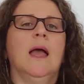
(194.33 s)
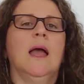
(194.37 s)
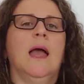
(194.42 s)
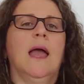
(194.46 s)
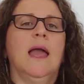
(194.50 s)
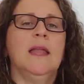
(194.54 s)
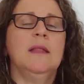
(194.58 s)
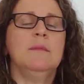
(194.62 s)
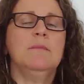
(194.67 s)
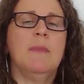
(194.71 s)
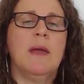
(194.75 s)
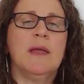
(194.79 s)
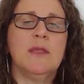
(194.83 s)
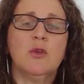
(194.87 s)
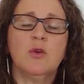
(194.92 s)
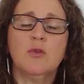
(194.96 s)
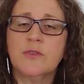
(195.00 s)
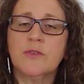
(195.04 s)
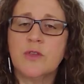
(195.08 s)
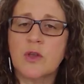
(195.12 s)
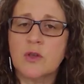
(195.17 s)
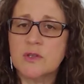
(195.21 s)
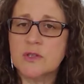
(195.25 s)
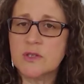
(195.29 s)
And many of
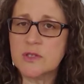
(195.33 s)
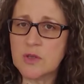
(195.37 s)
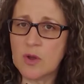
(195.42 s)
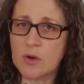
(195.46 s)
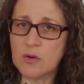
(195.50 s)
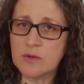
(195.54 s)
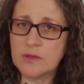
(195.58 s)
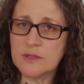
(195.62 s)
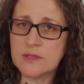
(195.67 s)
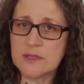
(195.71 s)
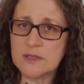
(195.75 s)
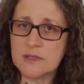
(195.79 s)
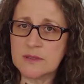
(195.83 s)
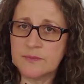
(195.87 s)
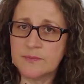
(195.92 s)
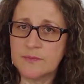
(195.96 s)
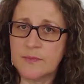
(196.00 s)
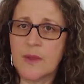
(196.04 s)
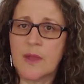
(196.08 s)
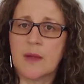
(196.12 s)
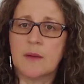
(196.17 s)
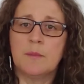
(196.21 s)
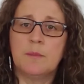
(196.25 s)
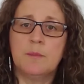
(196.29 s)
those stocks
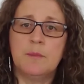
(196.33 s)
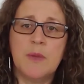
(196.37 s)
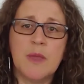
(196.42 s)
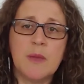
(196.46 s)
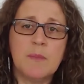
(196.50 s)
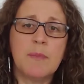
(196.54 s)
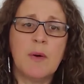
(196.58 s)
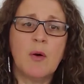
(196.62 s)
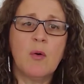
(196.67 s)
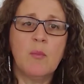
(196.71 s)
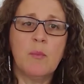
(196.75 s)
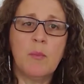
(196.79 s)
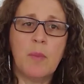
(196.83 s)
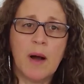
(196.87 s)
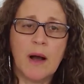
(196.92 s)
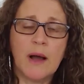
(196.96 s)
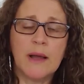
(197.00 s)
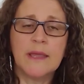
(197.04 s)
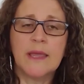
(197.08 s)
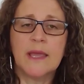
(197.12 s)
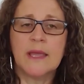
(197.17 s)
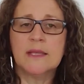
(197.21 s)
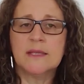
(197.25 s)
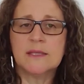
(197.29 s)
people
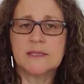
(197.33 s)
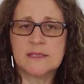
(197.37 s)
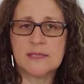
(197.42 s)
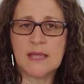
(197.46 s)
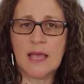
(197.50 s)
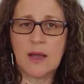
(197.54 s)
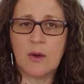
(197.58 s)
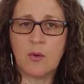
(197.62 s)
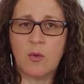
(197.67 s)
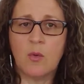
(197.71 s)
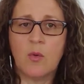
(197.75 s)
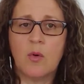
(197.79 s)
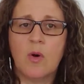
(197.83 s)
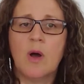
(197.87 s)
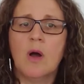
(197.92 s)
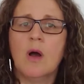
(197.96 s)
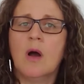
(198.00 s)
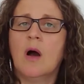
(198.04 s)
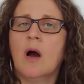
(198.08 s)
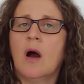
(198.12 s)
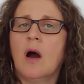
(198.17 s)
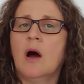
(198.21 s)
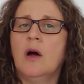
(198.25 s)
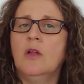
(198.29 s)
buy and sell
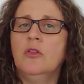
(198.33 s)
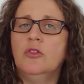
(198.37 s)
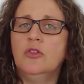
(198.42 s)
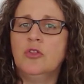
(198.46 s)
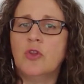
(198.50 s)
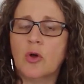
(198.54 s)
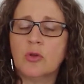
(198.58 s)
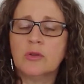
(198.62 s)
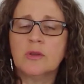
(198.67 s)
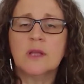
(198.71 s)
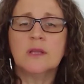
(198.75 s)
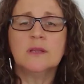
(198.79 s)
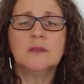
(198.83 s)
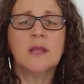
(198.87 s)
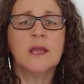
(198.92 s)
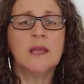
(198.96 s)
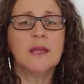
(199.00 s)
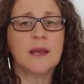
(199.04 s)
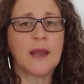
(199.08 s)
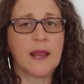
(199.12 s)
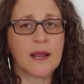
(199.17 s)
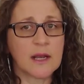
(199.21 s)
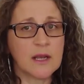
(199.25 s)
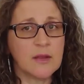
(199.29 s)
are not
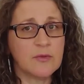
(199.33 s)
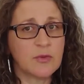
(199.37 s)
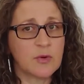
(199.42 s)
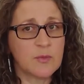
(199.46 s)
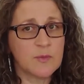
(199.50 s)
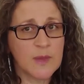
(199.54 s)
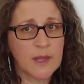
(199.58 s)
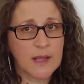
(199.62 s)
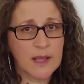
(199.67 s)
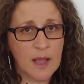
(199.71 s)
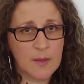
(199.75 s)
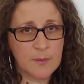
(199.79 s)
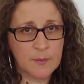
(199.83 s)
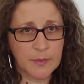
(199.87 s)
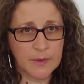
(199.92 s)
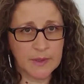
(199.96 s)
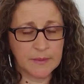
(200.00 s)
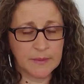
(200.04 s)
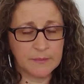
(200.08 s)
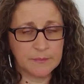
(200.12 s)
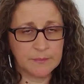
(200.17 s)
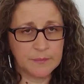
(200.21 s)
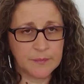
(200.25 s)
directly from the company.